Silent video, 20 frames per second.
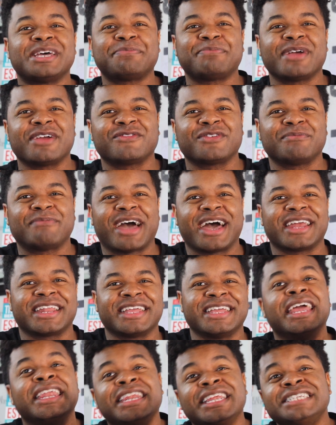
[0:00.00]
up
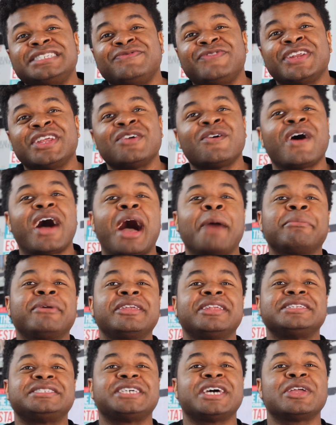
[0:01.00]
everybody? In this video, I'm
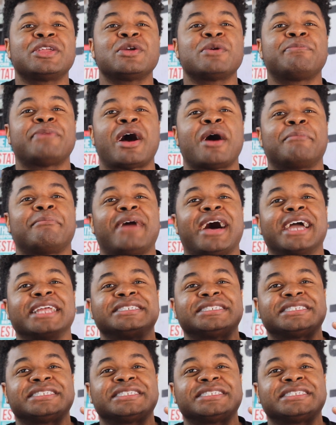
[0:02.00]
gonna tell you about my